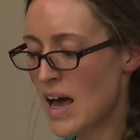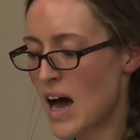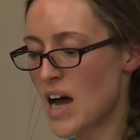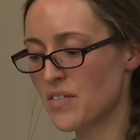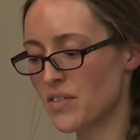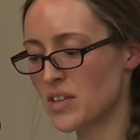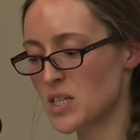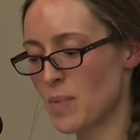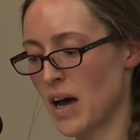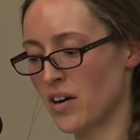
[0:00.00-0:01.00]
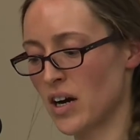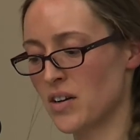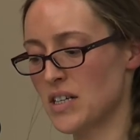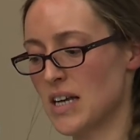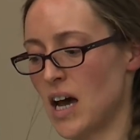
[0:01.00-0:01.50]
I've given this
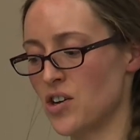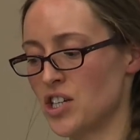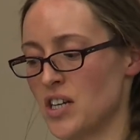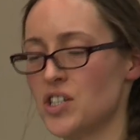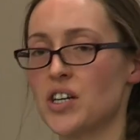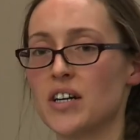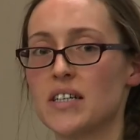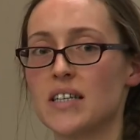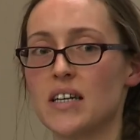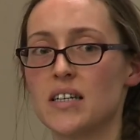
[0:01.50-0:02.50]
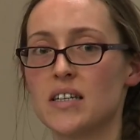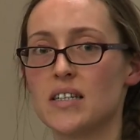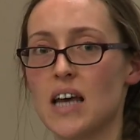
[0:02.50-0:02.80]
background into how judges are to sentence